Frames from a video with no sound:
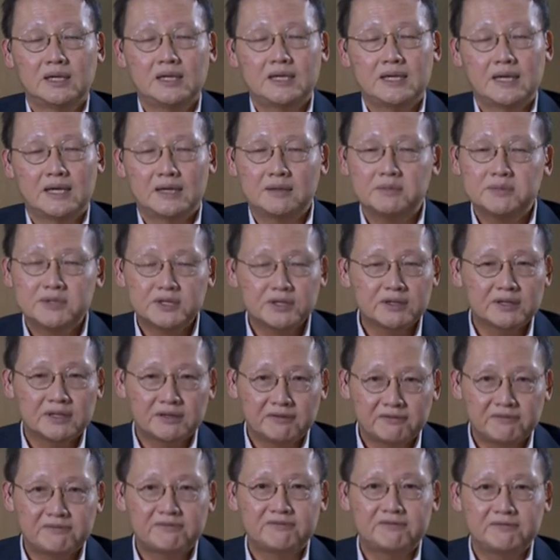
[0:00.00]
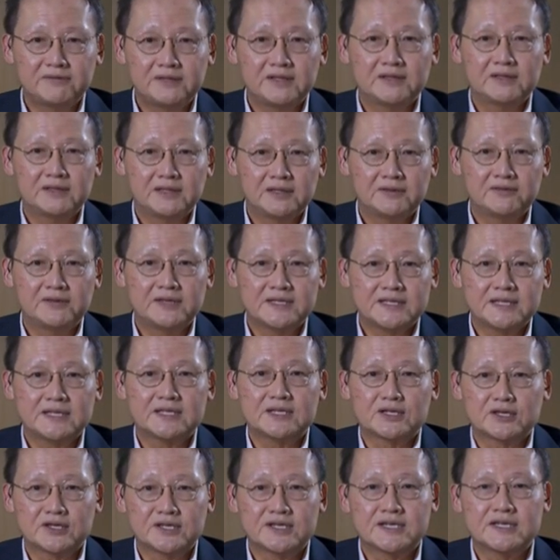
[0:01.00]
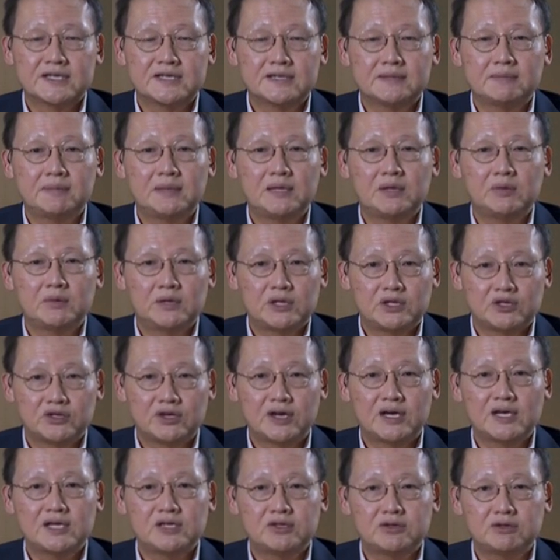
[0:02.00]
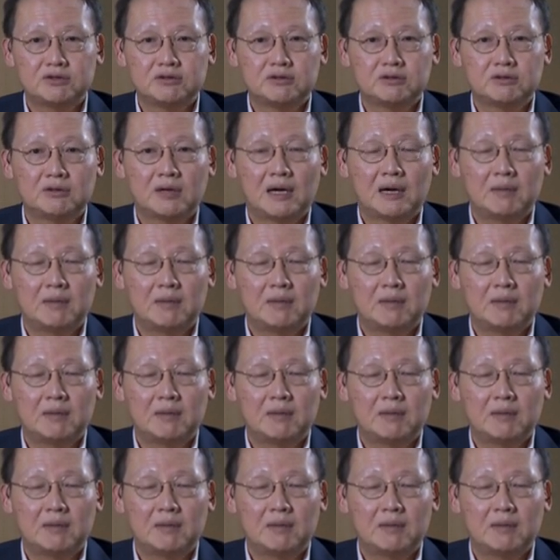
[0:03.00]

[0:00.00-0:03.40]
Yeah, so the, the, the first thing is ostensibly we try to